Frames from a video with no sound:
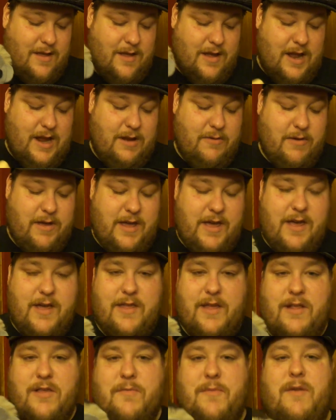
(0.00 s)
anyway, yeah,
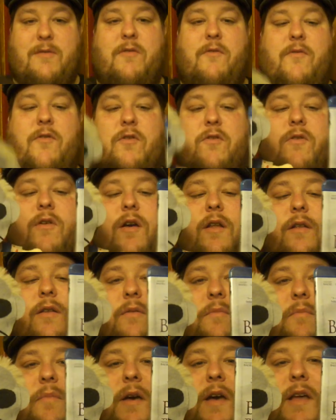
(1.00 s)
that's my review
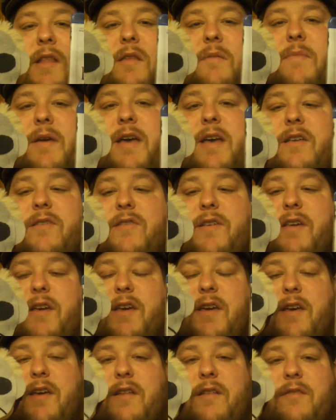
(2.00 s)
on Behind the Mask
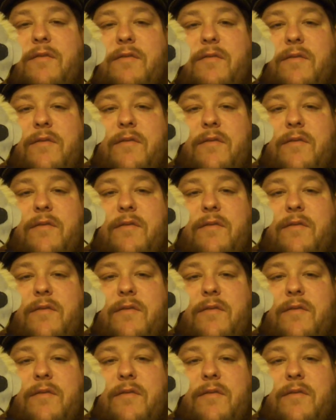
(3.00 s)
and